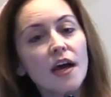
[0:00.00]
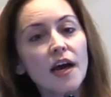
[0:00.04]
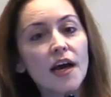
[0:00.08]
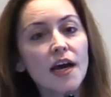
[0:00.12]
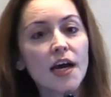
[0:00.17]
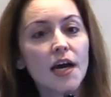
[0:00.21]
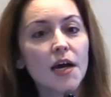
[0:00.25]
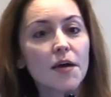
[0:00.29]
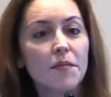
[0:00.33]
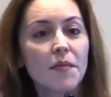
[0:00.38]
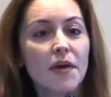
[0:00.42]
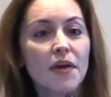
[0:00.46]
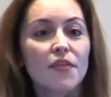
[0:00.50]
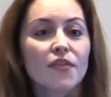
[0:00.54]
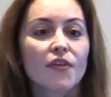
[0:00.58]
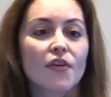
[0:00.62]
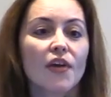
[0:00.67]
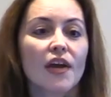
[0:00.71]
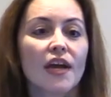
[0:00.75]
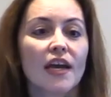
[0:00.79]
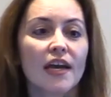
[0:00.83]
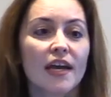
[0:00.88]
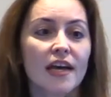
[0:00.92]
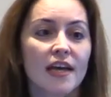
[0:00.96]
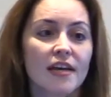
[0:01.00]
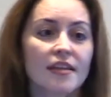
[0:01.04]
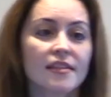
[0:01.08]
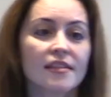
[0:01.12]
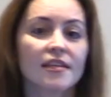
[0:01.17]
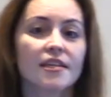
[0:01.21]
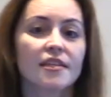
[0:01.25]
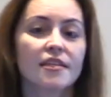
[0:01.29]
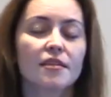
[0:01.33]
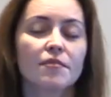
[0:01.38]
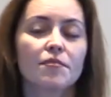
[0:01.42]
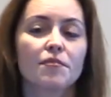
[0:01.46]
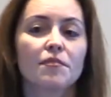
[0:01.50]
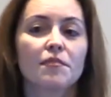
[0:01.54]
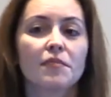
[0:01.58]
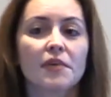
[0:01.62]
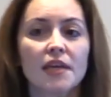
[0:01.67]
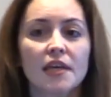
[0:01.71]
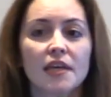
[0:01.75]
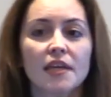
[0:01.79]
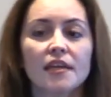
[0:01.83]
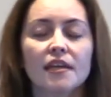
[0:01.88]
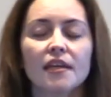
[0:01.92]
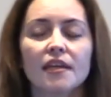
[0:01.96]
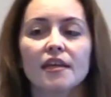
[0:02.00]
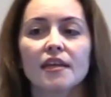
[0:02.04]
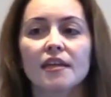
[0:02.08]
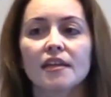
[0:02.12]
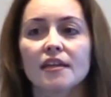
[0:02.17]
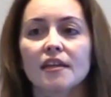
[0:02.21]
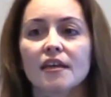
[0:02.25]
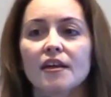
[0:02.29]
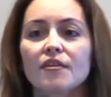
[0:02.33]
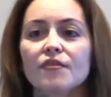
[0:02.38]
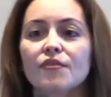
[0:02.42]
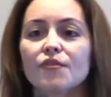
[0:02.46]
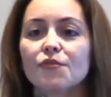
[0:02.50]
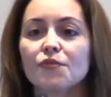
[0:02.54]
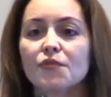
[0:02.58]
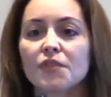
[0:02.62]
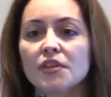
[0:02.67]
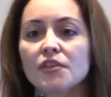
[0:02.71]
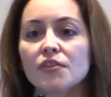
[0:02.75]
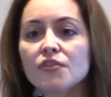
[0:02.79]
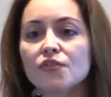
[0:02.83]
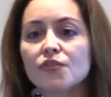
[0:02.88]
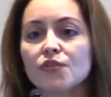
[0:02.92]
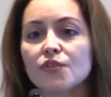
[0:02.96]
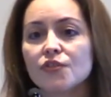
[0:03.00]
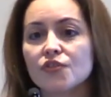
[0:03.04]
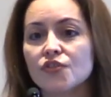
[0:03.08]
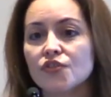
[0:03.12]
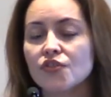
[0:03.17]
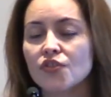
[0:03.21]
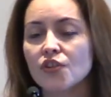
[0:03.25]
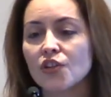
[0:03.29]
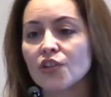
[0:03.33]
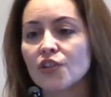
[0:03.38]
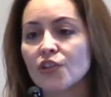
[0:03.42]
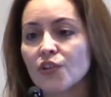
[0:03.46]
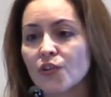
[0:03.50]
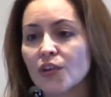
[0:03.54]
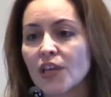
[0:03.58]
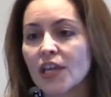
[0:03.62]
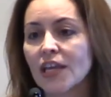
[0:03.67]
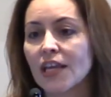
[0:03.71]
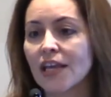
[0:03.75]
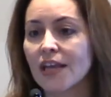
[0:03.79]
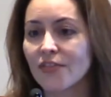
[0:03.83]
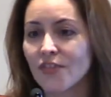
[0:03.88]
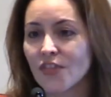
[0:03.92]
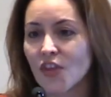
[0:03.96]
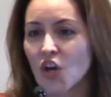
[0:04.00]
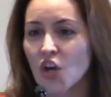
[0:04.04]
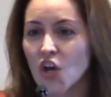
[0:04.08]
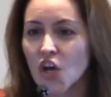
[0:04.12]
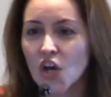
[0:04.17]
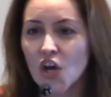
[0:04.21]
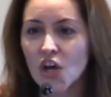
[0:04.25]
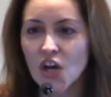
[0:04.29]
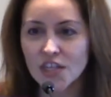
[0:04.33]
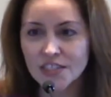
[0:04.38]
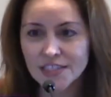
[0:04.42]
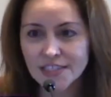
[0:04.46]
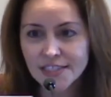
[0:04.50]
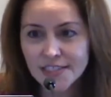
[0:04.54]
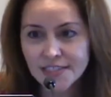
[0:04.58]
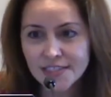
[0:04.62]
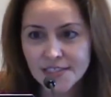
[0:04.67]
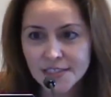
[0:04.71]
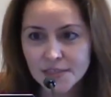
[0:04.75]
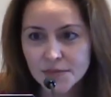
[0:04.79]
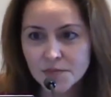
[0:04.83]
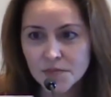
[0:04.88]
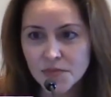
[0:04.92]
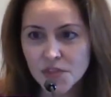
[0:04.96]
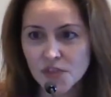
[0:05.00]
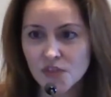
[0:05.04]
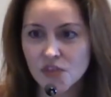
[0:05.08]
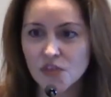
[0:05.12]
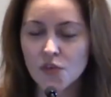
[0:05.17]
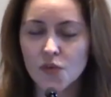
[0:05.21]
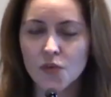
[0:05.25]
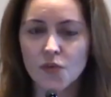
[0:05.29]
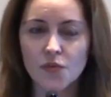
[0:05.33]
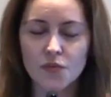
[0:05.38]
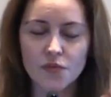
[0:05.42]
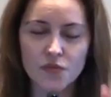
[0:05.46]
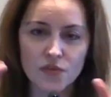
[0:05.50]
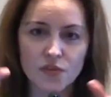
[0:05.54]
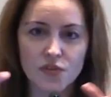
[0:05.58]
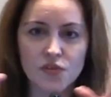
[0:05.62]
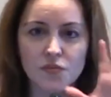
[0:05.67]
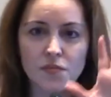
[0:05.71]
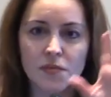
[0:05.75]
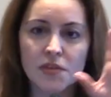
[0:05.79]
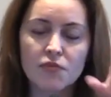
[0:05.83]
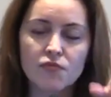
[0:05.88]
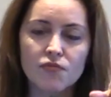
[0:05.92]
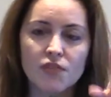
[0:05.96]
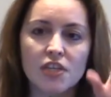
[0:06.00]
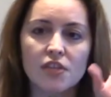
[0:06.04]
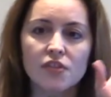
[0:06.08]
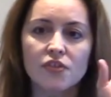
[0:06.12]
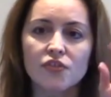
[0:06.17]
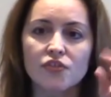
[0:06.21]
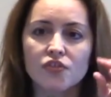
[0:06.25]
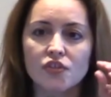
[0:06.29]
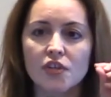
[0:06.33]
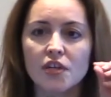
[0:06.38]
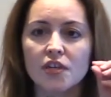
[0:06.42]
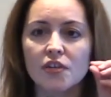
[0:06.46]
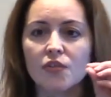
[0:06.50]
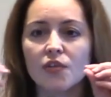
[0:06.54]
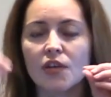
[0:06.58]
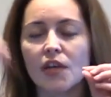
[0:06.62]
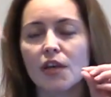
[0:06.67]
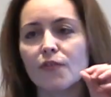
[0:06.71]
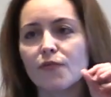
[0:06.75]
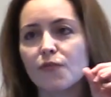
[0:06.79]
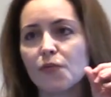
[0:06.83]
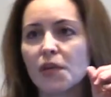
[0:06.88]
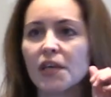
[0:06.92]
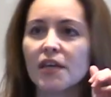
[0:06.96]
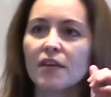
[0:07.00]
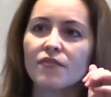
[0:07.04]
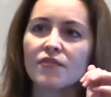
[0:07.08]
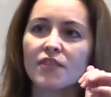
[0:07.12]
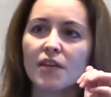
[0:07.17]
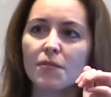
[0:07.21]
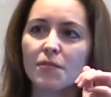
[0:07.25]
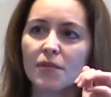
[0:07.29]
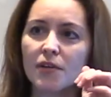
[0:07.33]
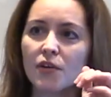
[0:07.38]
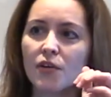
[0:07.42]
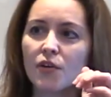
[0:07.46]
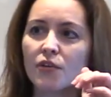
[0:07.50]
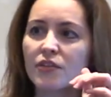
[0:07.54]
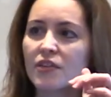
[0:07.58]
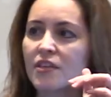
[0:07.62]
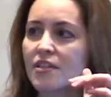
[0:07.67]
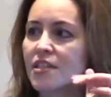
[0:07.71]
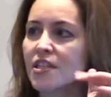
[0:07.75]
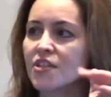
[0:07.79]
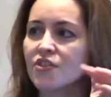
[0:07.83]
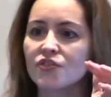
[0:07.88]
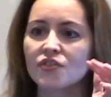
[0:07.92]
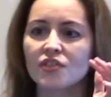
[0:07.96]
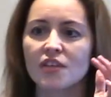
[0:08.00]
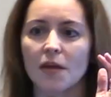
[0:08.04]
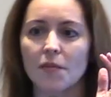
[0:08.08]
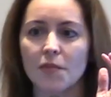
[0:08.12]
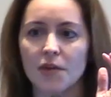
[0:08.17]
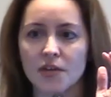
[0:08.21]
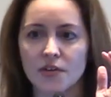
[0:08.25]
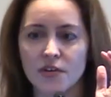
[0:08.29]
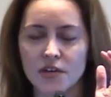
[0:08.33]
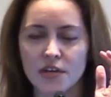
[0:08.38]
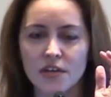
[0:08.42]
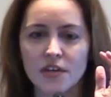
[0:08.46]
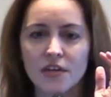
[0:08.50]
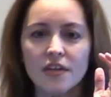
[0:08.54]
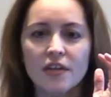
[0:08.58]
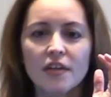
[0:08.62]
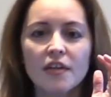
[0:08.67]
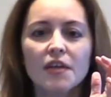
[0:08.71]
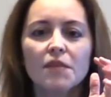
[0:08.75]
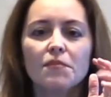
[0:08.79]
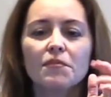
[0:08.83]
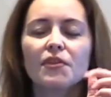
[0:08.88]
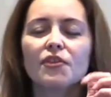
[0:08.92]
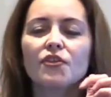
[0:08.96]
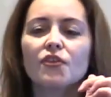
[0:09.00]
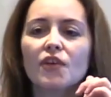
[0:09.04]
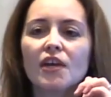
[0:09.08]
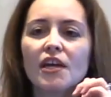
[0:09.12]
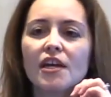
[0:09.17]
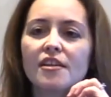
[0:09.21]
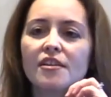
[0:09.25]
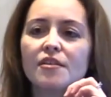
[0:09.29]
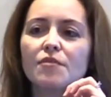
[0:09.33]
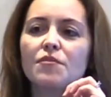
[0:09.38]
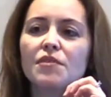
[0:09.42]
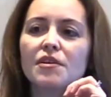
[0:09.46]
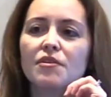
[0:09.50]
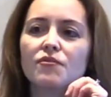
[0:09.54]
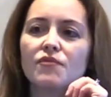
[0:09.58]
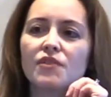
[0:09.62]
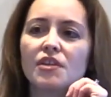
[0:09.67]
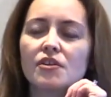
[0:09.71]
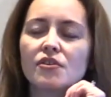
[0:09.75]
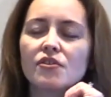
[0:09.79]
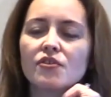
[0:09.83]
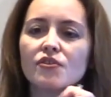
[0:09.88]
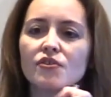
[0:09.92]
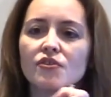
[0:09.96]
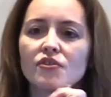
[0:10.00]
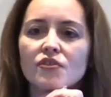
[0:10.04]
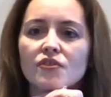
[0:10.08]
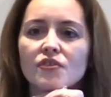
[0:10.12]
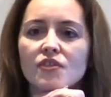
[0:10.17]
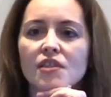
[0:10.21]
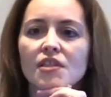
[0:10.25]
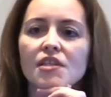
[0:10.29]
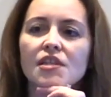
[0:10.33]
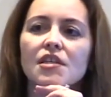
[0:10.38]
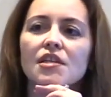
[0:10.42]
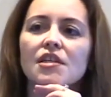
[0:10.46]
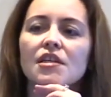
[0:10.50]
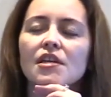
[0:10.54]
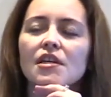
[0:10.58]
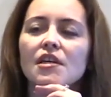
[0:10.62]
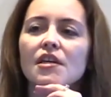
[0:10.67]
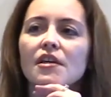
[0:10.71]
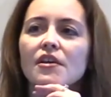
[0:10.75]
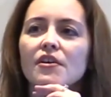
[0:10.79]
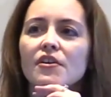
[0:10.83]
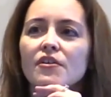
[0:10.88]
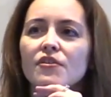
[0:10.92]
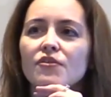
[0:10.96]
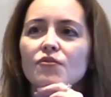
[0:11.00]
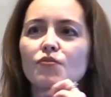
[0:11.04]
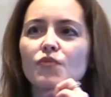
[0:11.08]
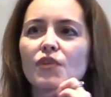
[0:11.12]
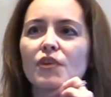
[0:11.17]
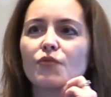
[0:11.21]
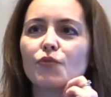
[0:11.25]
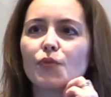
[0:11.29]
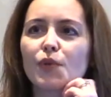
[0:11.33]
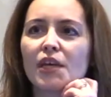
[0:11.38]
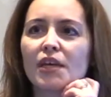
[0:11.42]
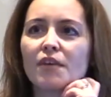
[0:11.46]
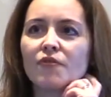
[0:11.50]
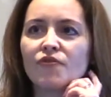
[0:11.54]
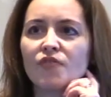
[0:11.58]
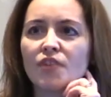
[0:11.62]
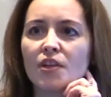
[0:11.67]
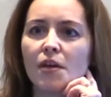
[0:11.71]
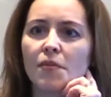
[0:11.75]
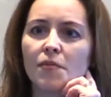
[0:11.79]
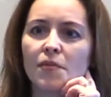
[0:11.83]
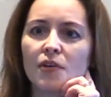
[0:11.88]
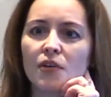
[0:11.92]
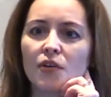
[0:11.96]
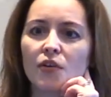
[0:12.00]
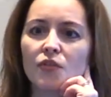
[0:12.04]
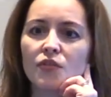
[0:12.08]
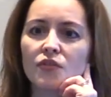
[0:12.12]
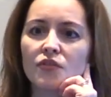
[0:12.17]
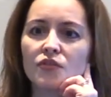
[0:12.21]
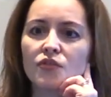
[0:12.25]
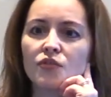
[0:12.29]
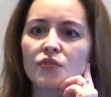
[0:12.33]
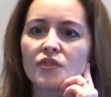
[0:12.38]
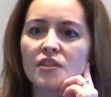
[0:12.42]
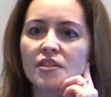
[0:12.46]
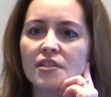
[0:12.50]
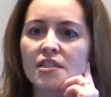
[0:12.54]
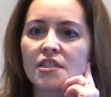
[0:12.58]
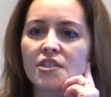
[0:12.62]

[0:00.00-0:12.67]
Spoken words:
There hasn't been enough research looking at the autism. So there's been research on, okay, if we give Depakote, the seizures get better. But there hasn't been research to see if we give Depakote, do the